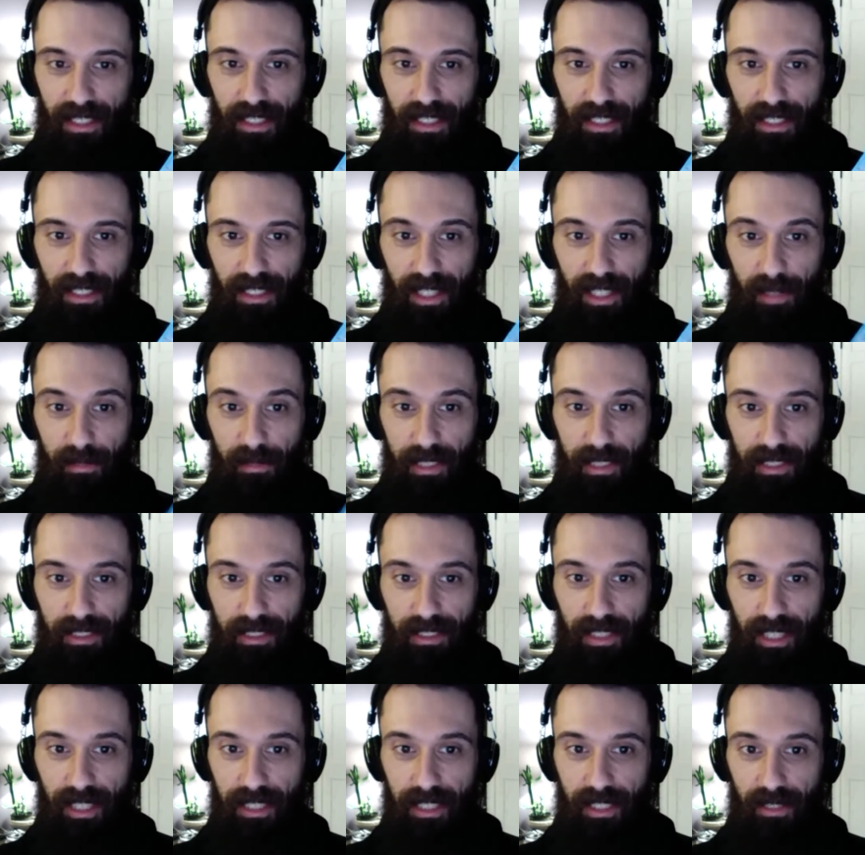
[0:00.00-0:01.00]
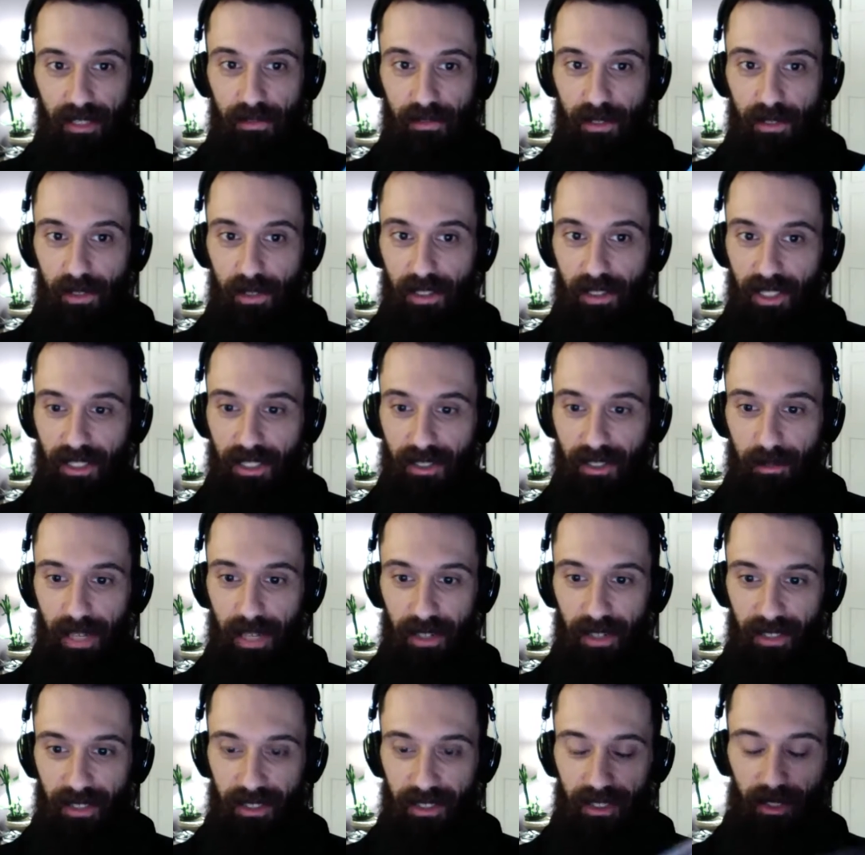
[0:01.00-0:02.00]
Let me say a few things
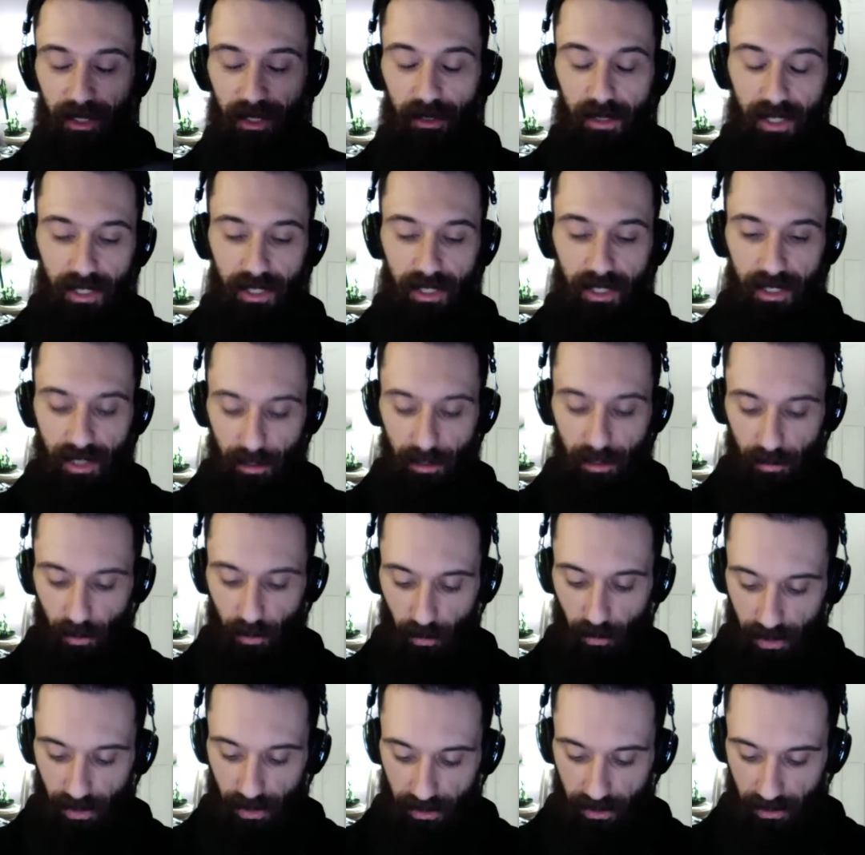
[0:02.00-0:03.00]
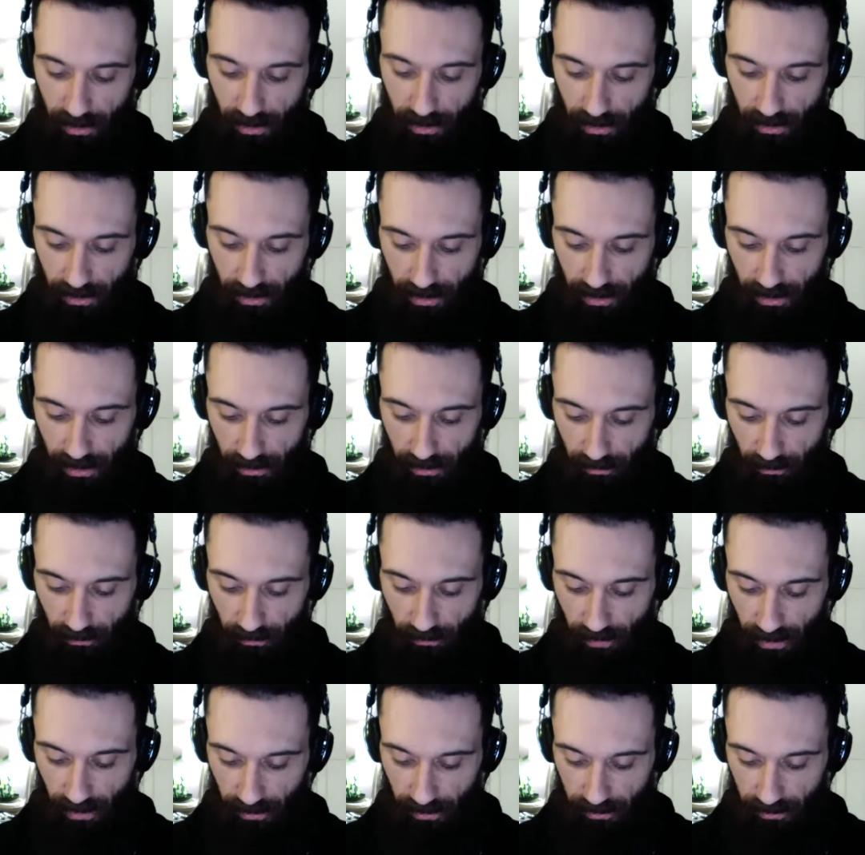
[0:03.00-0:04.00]
about it, though. Number one, it
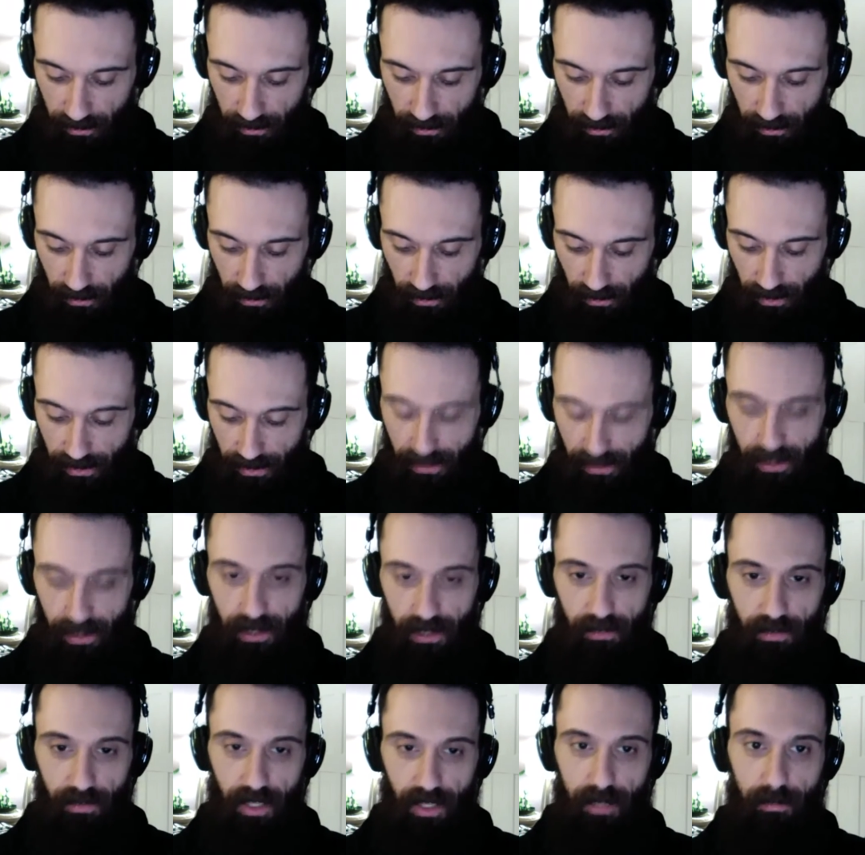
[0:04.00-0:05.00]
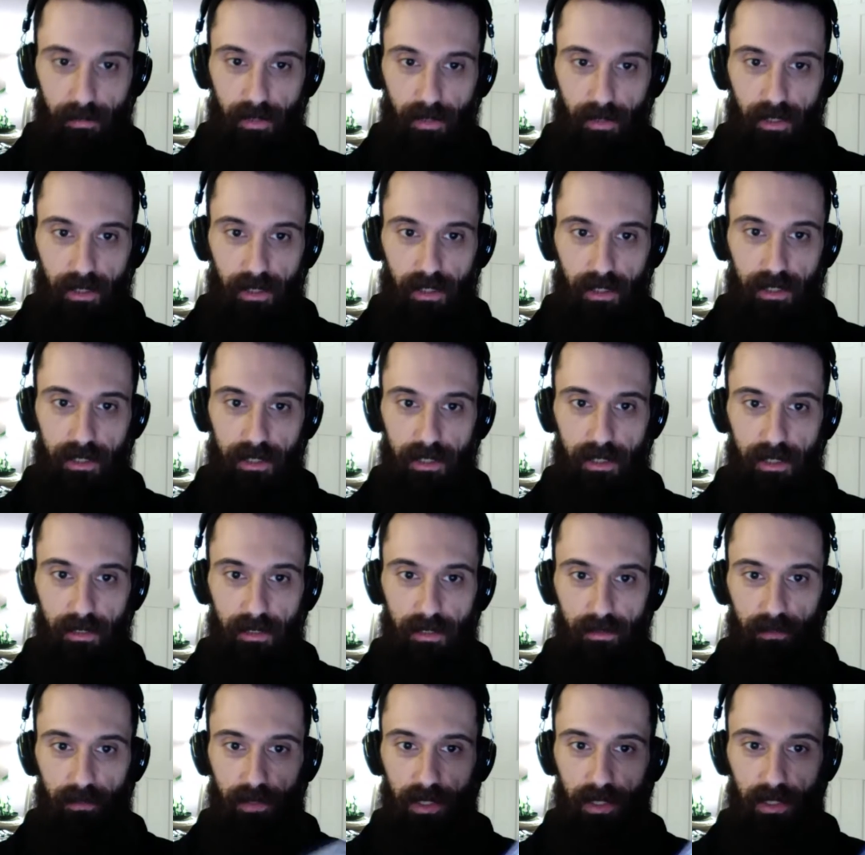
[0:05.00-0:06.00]
felt like an event book. It
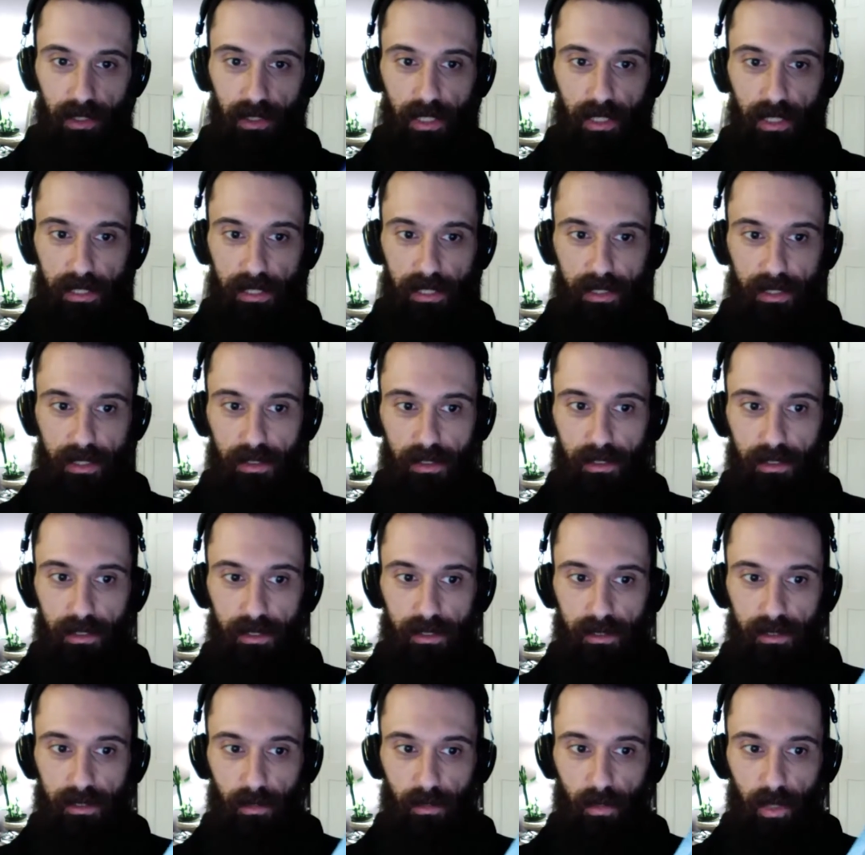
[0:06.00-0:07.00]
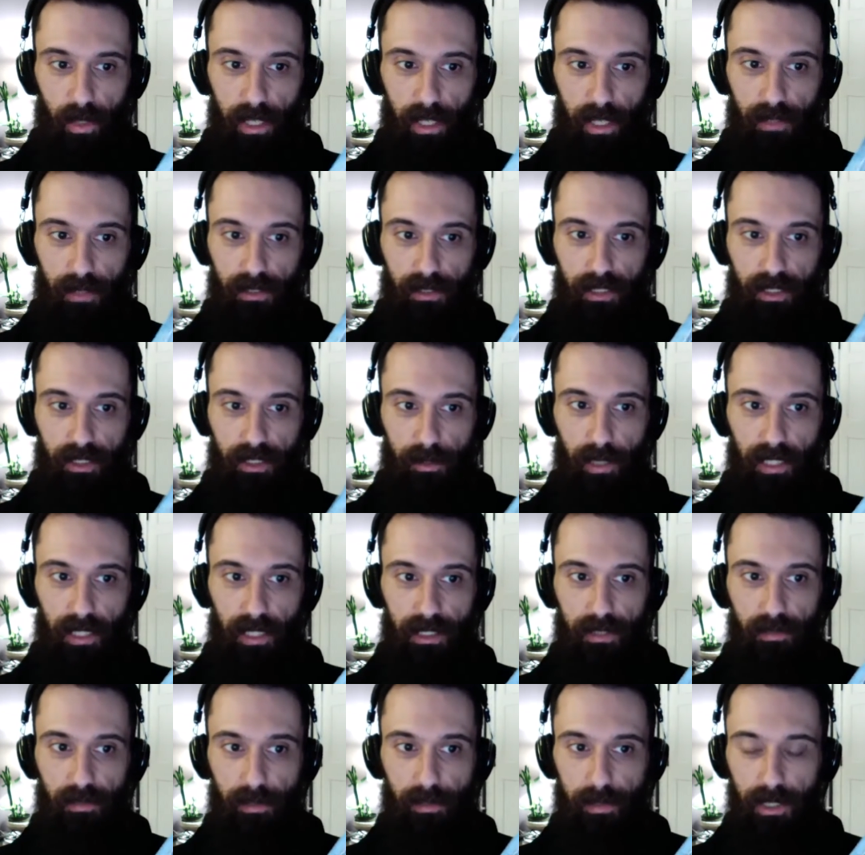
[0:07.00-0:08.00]
didn't feel like what I was
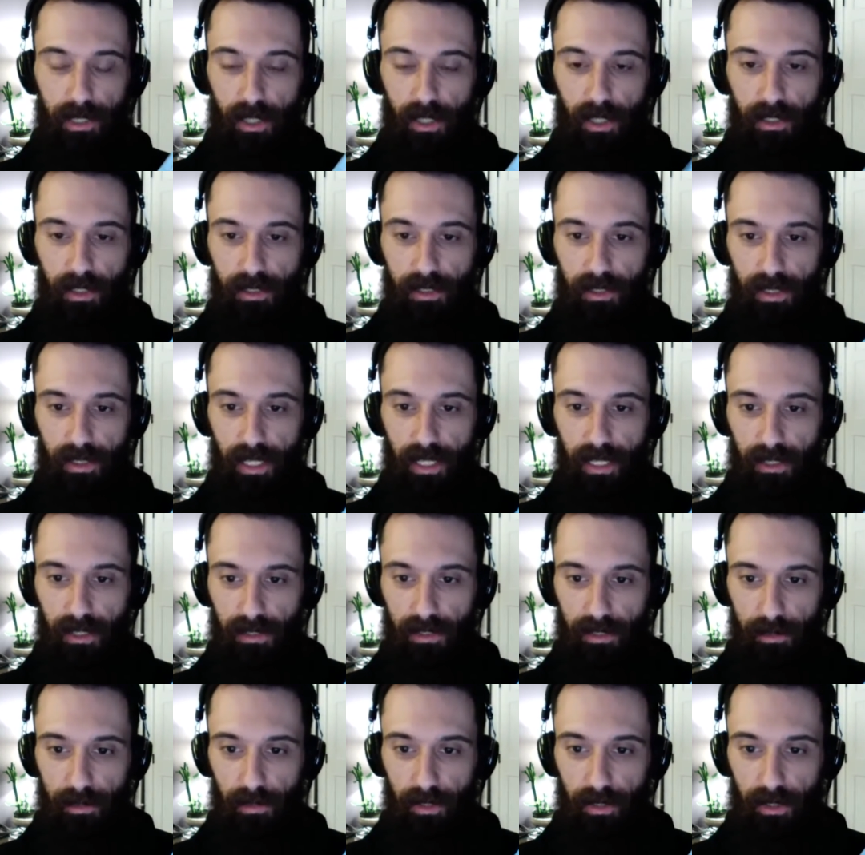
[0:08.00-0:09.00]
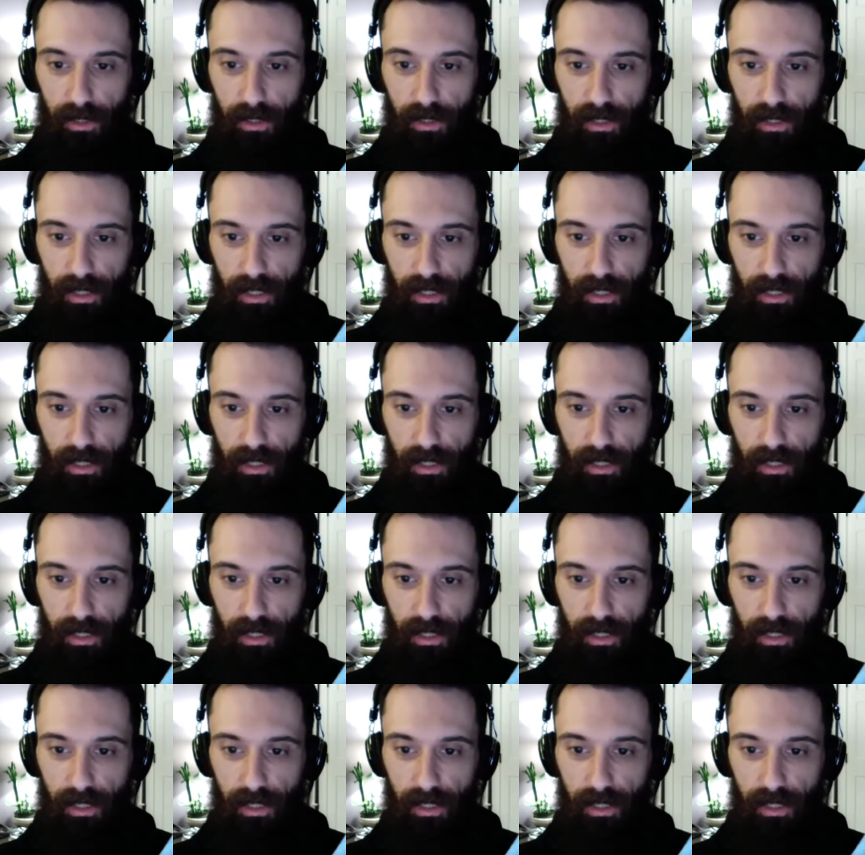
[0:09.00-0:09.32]
expecting from a Guardians of the Galaxy book.